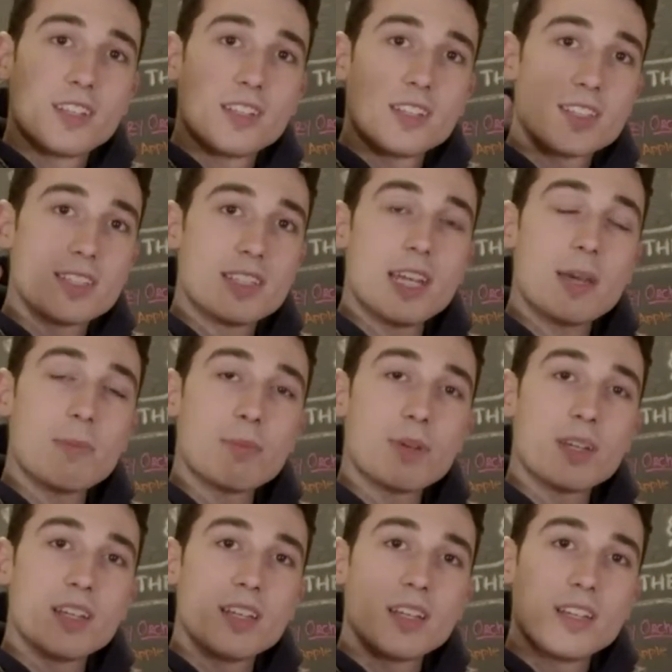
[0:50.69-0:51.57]

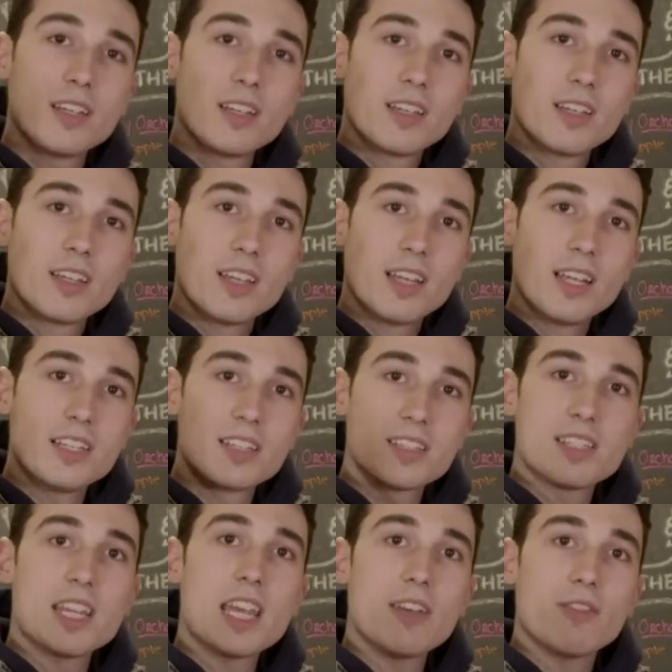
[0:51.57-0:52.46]
sip, and
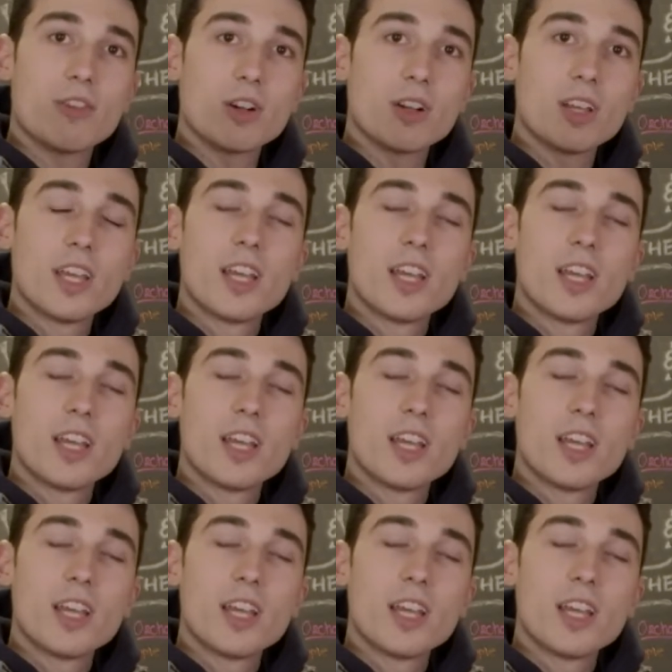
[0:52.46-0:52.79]
savor.